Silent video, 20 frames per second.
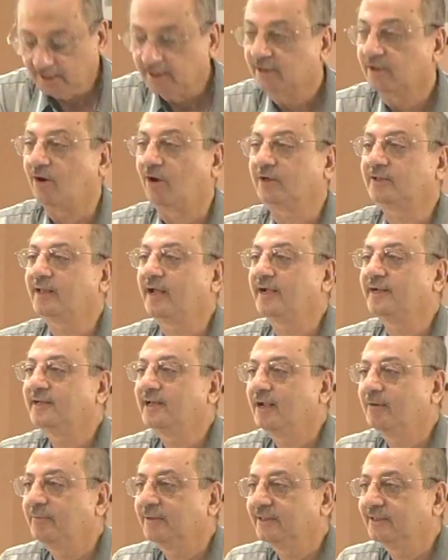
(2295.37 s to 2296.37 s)
Got the
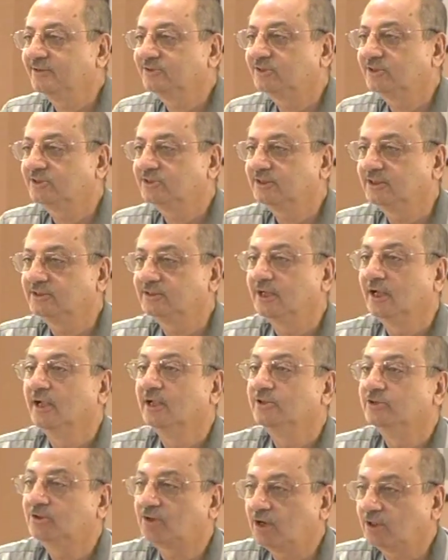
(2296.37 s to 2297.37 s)
idea, brothers and sisters?
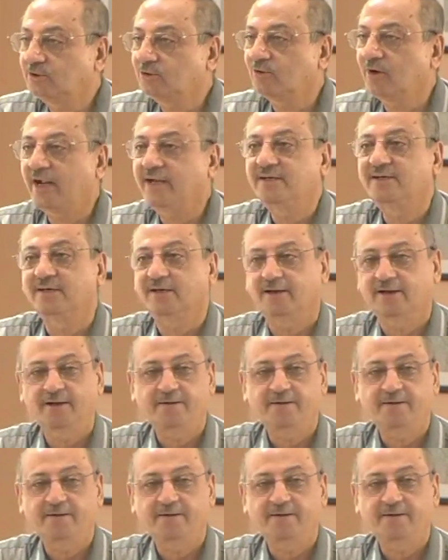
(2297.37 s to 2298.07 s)
You got to write it.